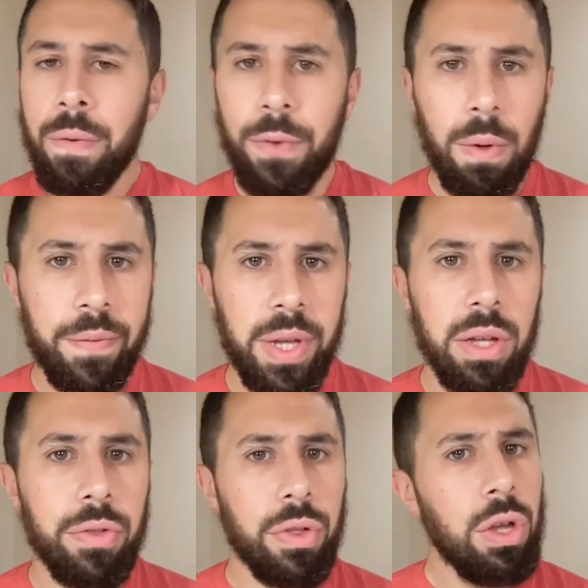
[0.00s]
Full
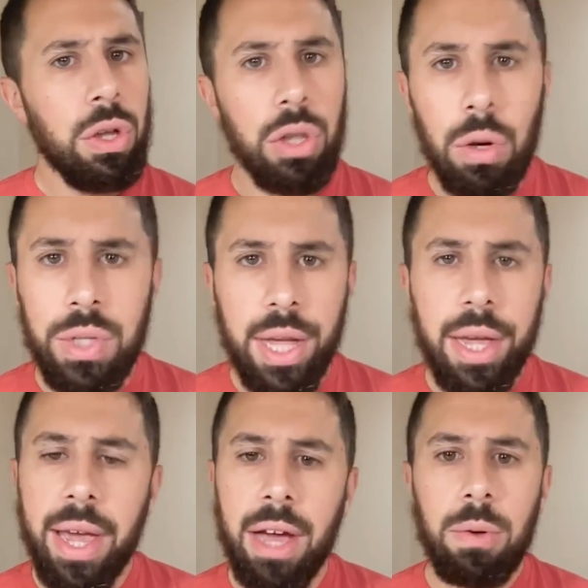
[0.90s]
fields, low
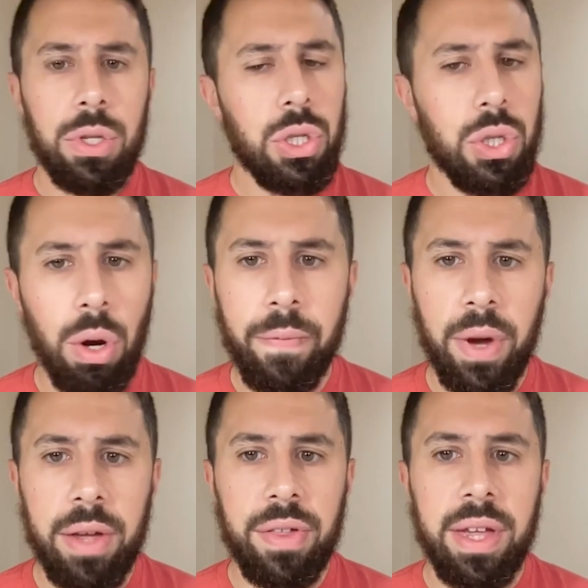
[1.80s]
takeout, turf
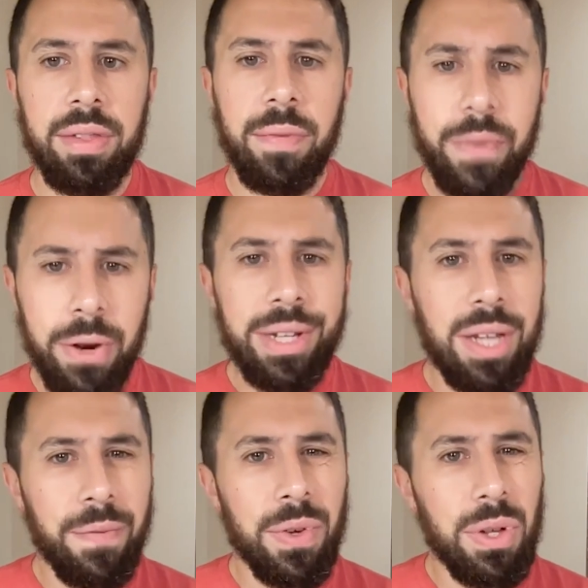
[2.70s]
racing. It's a very
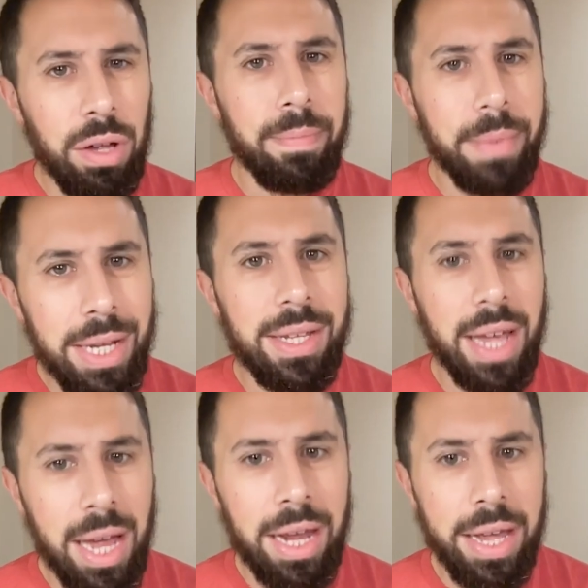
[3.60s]
difficult meet
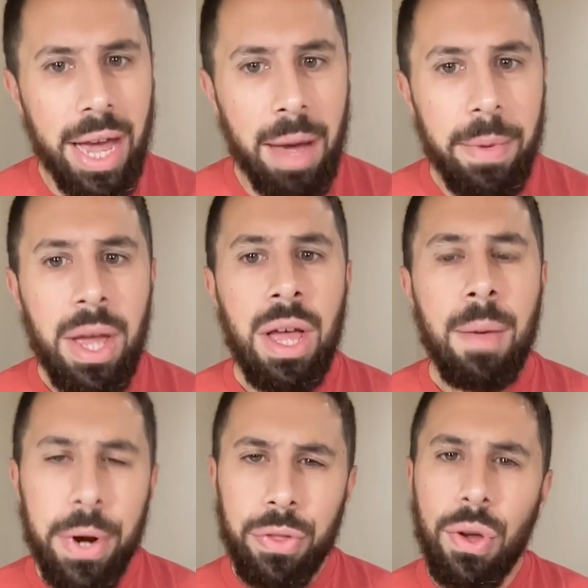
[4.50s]
to handicap,
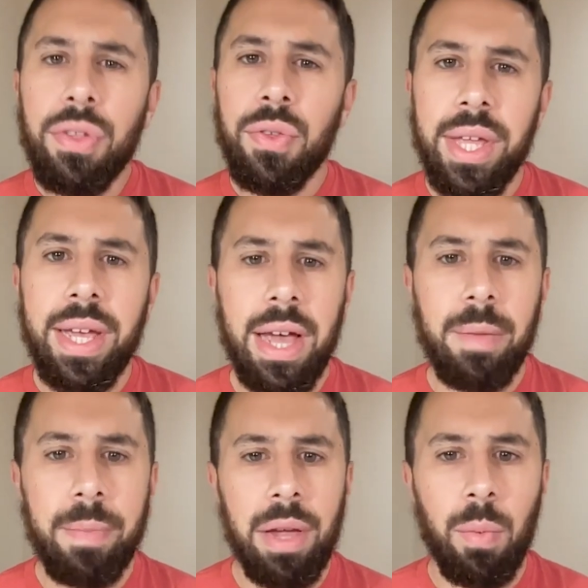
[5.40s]
but it's also the kind
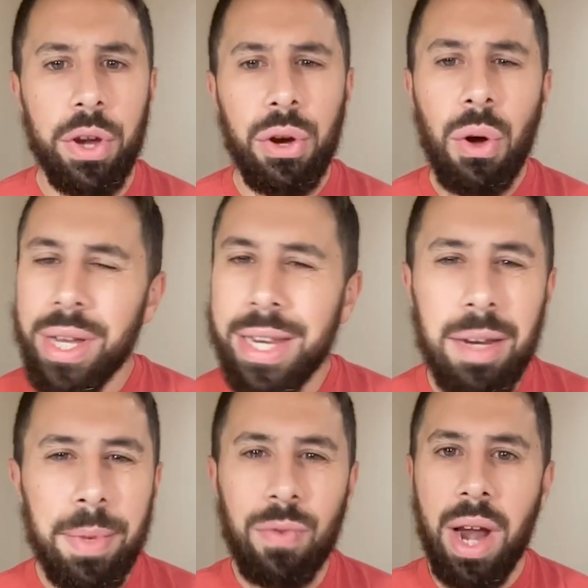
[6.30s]
of meet where you only
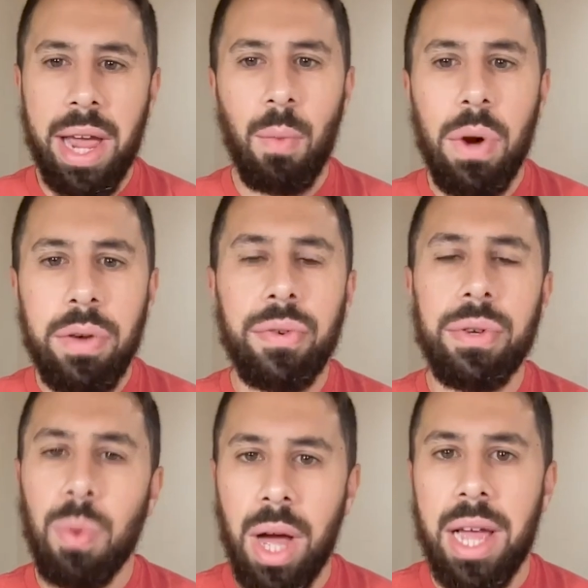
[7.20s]
need to be right once
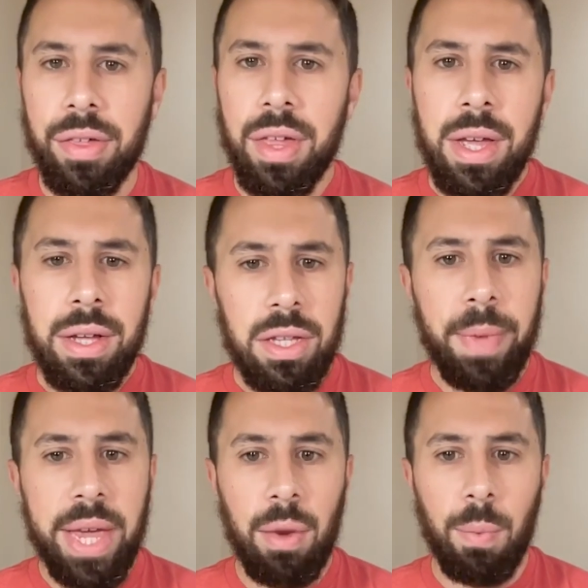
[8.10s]
or twice to
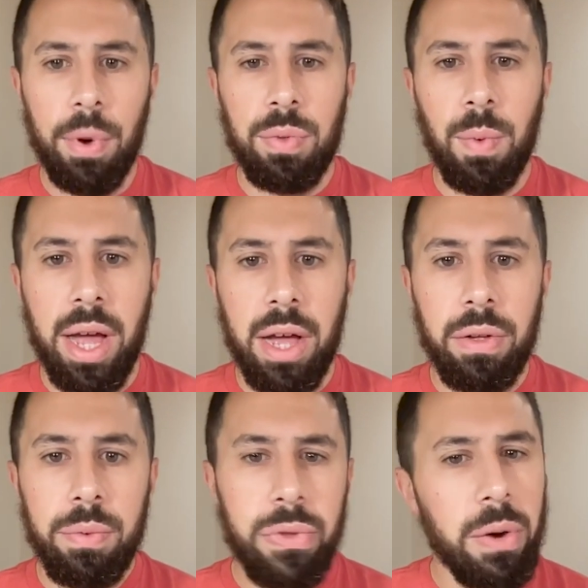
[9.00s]
make it
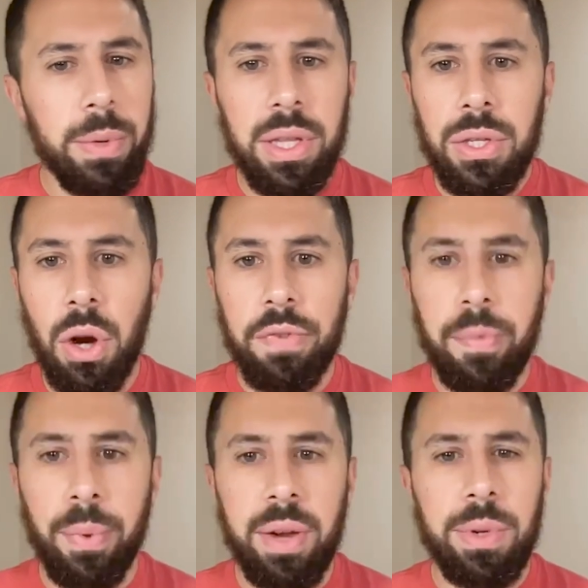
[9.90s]
worthwhile. Start with the turf
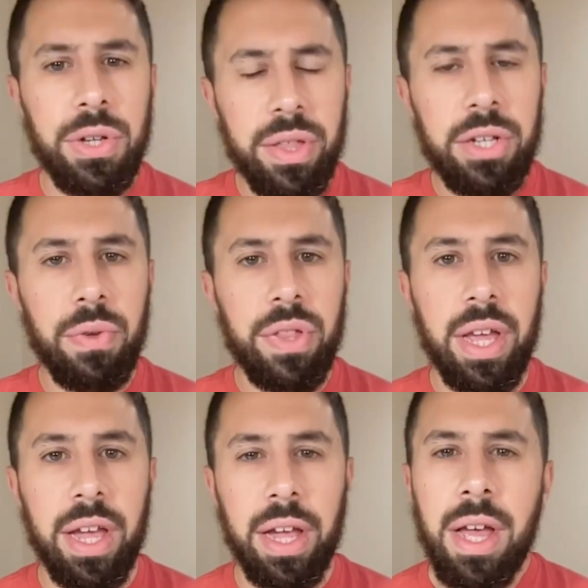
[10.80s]
sprint, which is
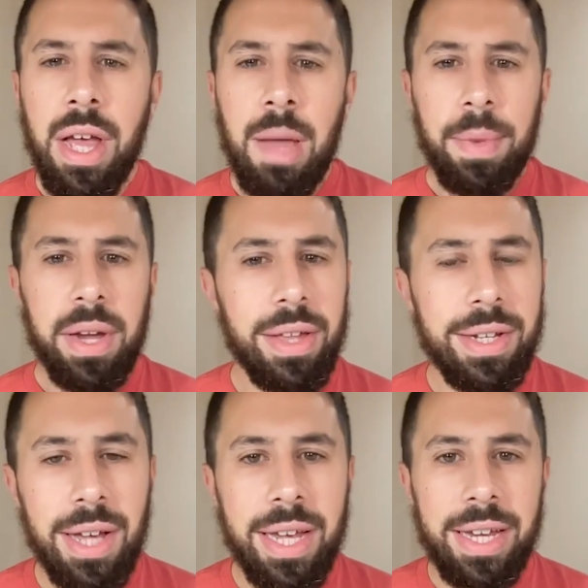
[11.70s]
interesting because
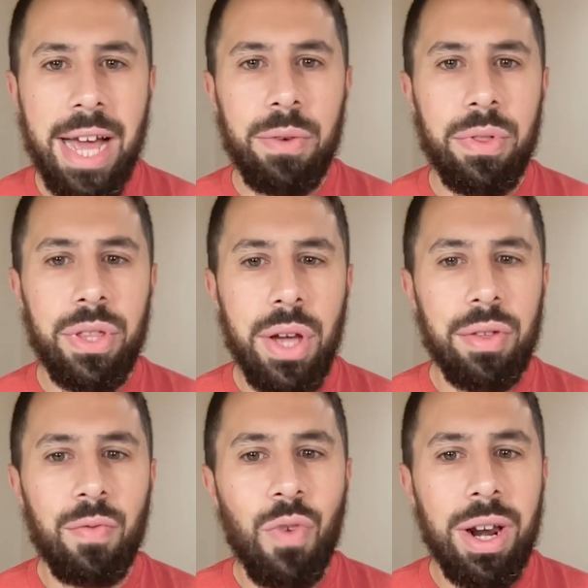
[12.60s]
Kentucky Downs
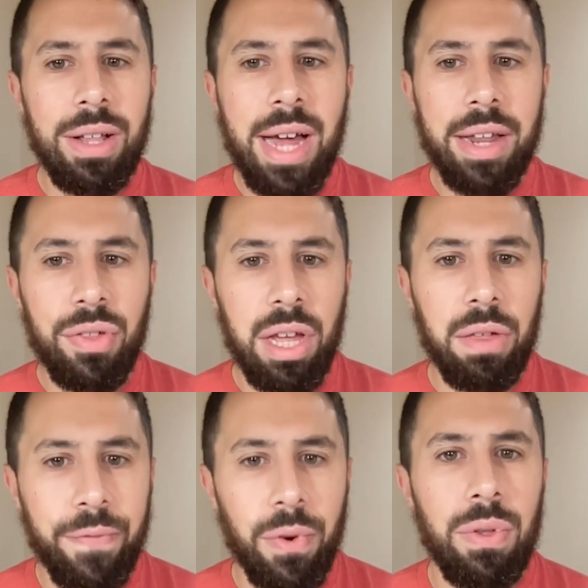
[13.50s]
doesn't run a lot of
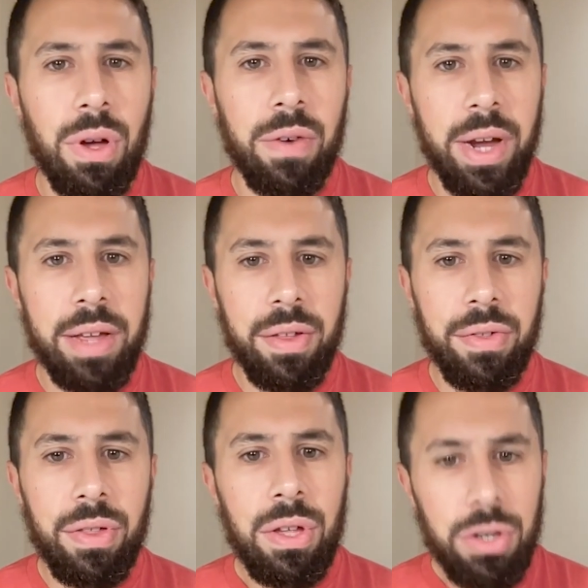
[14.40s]
six furlong
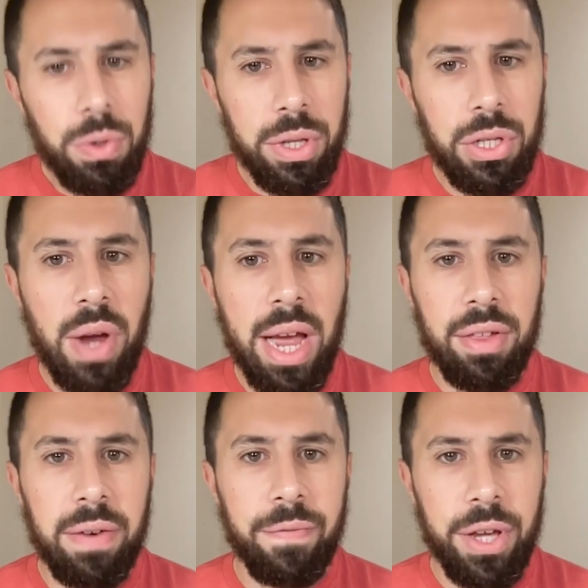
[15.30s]
races due to the
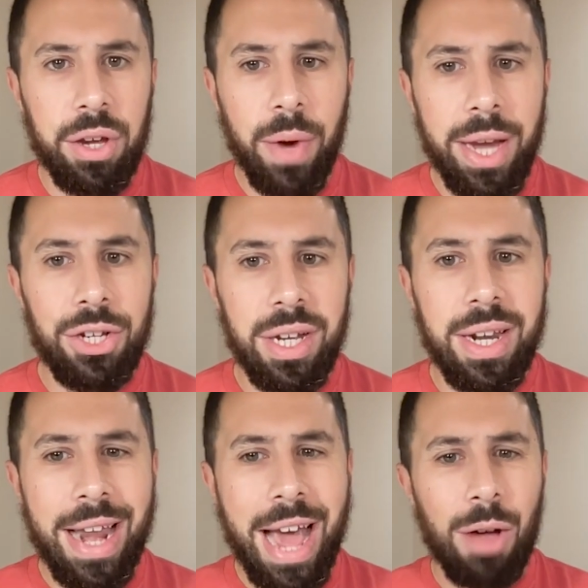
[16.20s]
track's
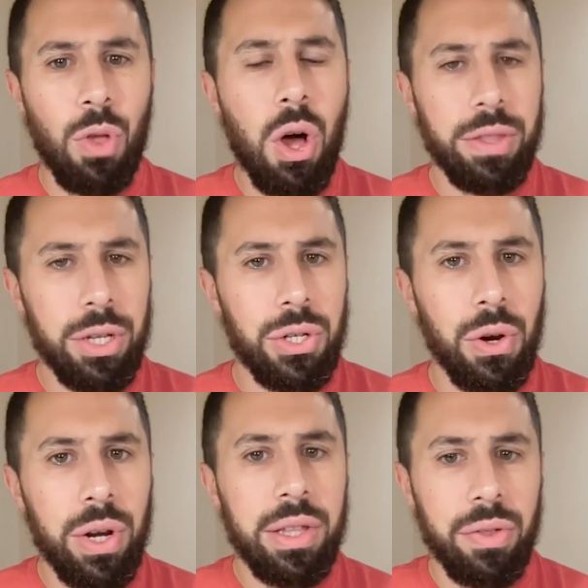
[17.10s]
configuration and how long the
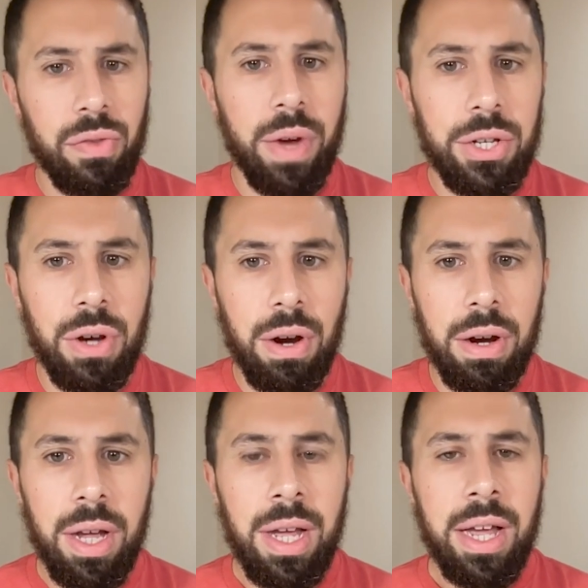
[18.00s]
turn and the stretch
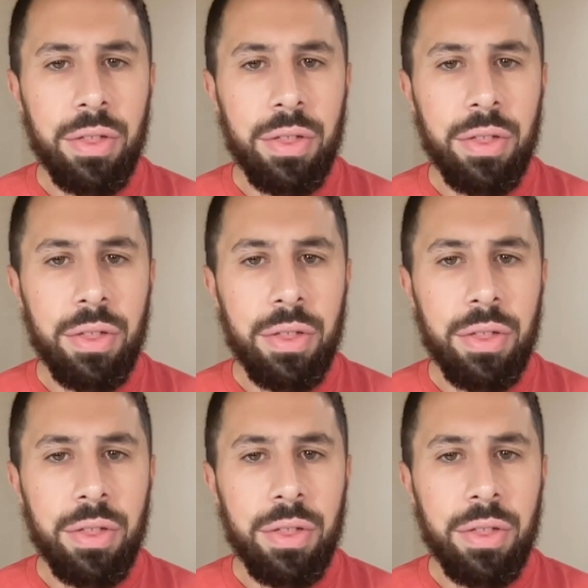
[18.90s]
are.